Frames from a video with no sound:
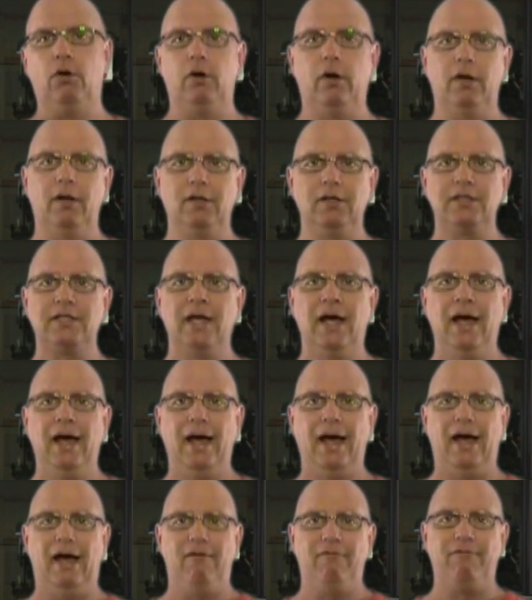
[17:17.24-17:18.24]
oils
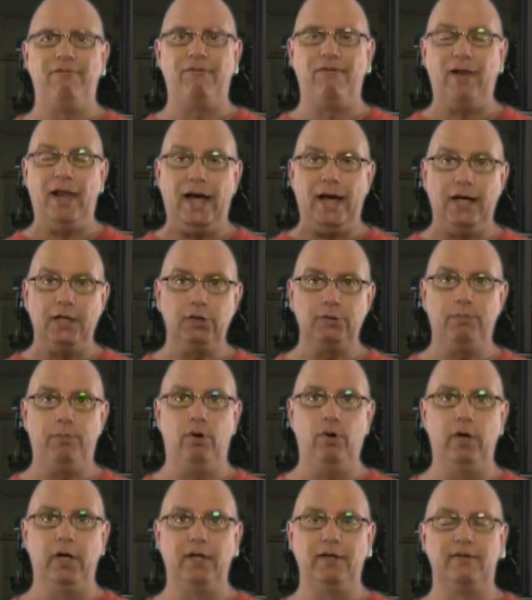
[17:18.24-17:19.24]
have flash
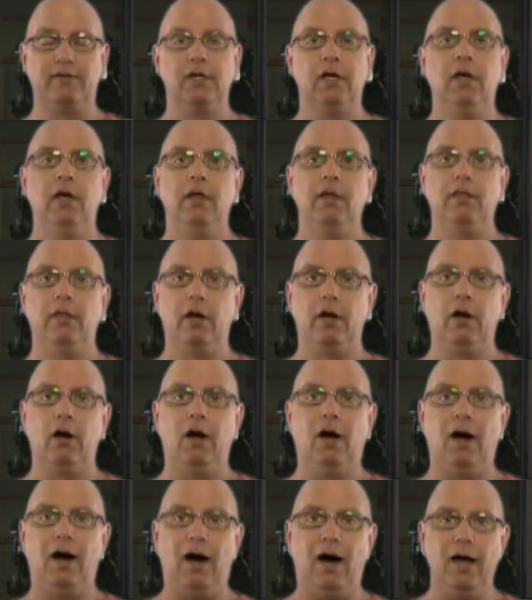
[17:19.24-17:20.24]
points that are
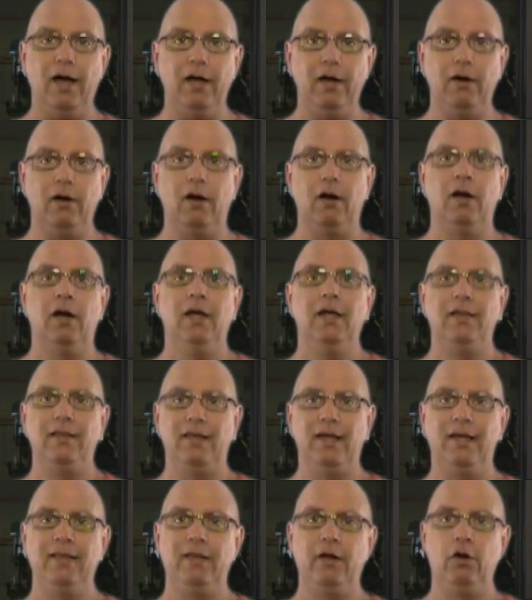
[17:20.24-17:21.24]
higher
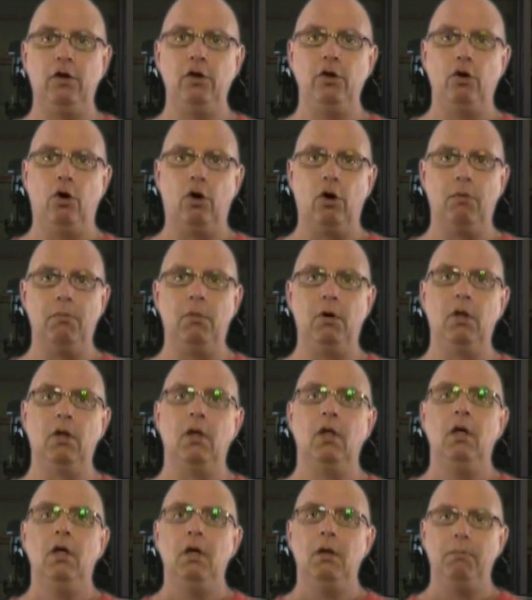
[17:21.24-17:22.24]
than their
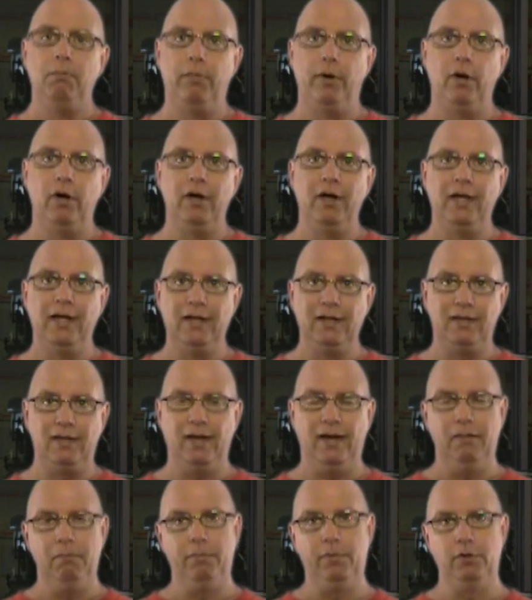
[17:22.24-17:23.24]
normal burning
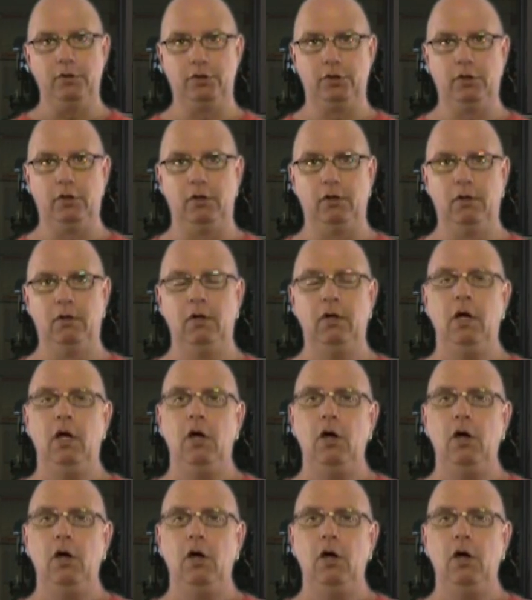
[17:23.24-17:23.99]
temperature